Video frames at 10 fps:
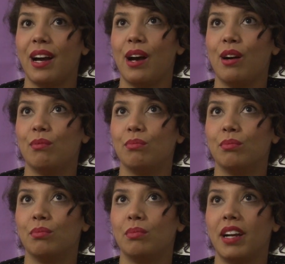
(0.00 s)

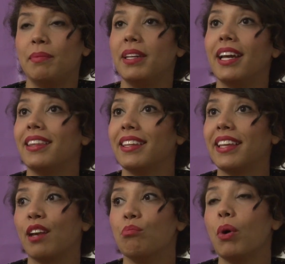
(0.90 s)
I mean, I think
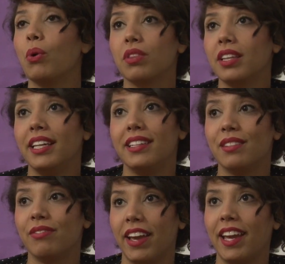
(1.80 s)
they can both lead
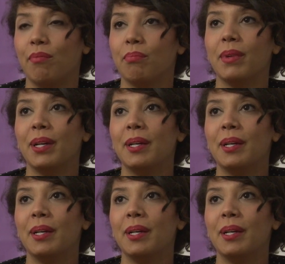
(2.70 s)
to fame,